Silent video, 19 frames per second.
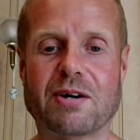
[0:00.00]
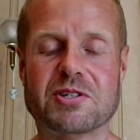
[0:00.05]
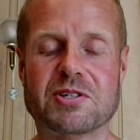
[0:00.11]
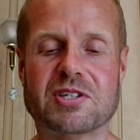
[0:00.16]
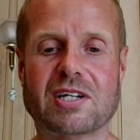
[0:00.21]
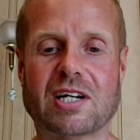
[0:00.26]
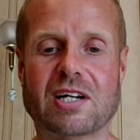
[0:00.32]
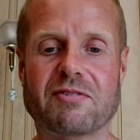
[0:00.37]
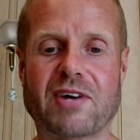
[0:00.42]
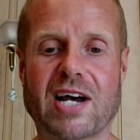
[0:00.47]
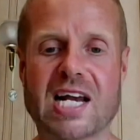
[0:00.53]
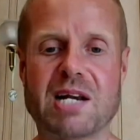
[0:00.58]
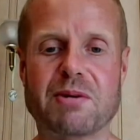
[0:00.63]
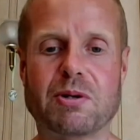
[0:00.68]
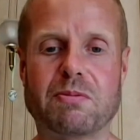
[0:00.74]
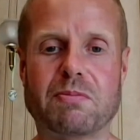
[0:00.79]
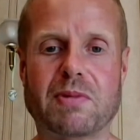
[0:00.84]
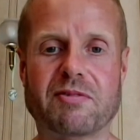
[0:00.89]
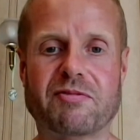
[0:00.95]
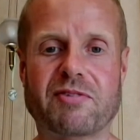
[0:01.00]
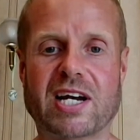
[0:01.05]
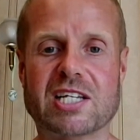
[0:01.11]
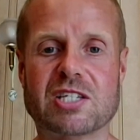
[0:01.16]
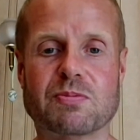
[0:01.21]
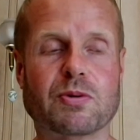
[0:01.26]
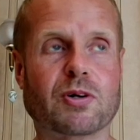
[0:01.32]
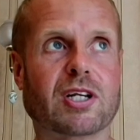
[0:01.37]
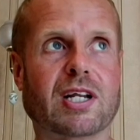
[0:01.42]
is still available on my
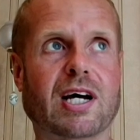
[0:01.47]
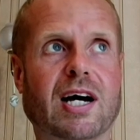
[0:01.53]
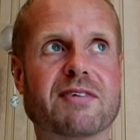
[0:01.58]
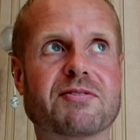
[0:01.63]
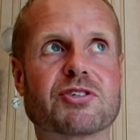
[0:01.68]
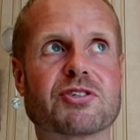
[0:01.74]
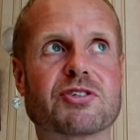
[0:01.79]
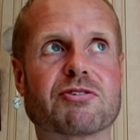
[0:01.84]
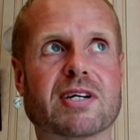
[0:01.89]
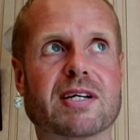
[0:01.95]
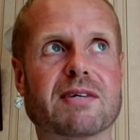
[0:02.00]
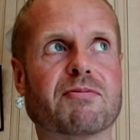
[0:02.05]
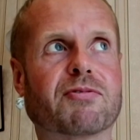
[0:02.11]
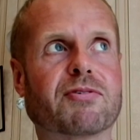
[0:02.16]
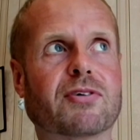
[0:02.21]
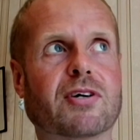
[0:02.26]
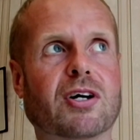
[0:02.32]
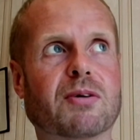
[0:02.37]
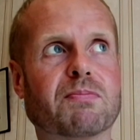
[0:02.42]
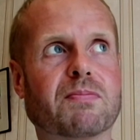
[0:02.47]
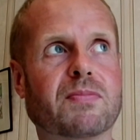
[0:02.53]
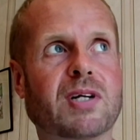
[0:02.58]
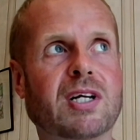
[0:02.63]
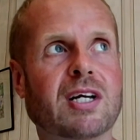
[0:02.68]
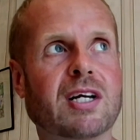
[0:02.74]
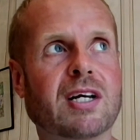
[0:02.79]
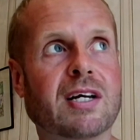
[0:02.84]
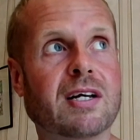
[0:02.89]
Facebook live stream from